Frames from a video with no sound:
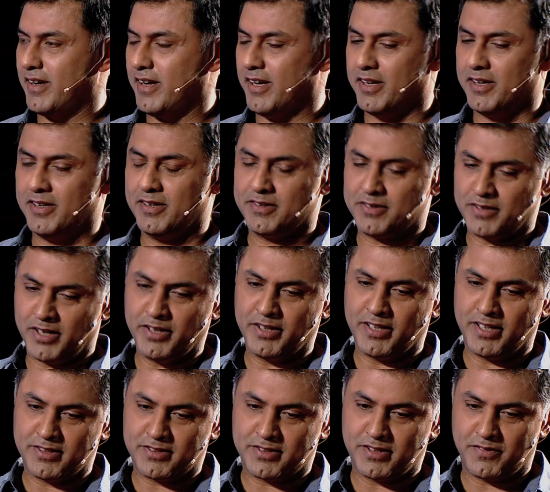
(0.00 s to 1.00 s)
And in trying to
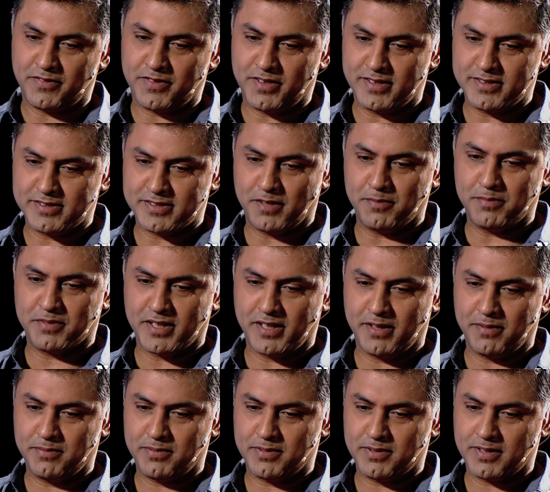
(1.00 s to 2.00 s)
get stuff done,
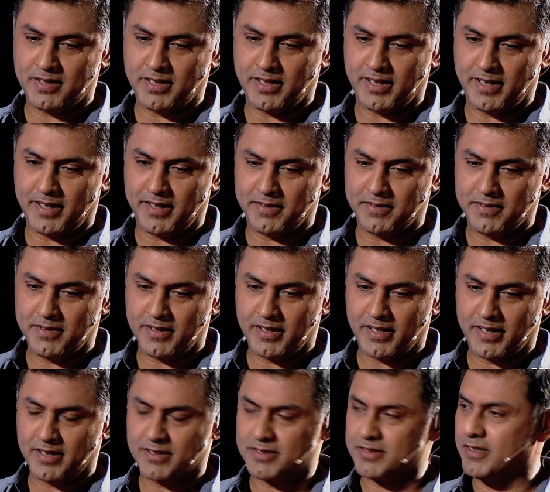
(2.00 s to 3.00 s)
sometimes, I
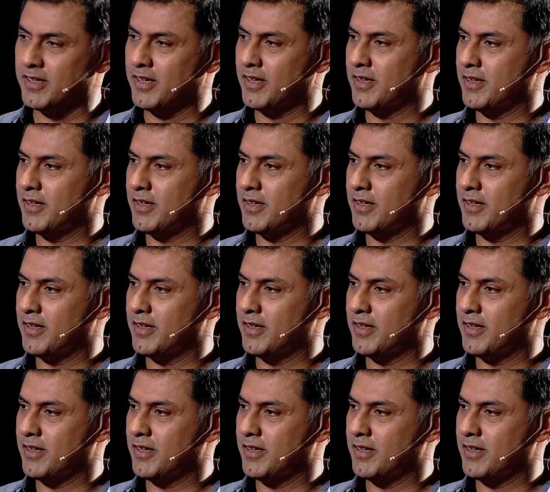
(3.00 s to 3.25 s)
guess,